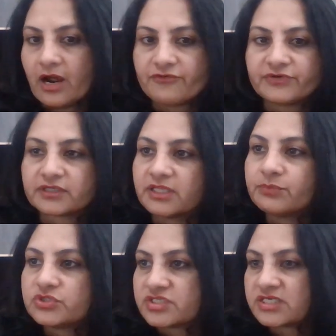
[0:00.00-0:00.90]
after the
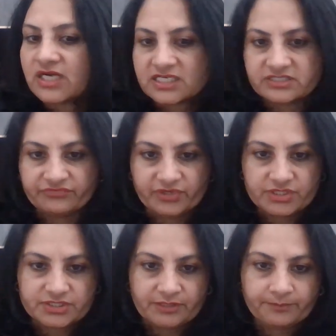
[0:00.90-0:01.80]
position
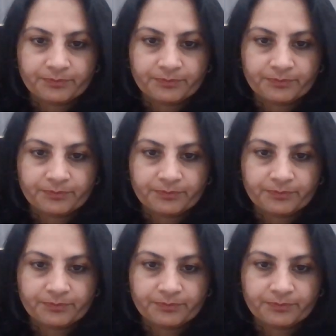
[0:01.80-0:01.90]
classification.